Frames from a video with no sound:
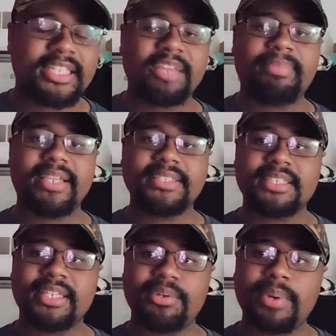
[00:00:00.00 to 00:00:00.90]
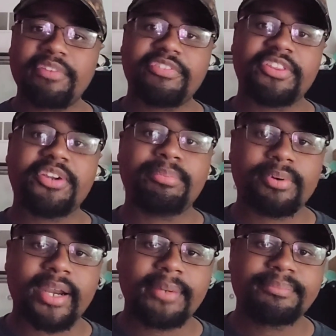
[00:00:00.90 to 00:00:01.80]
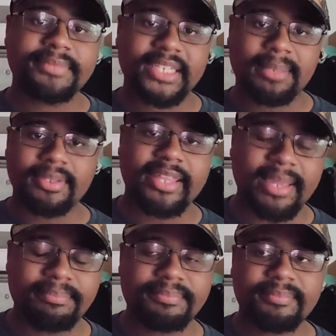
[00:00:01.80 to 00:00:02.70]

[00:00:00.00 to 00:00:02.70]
they basically wait for their prey to come to them.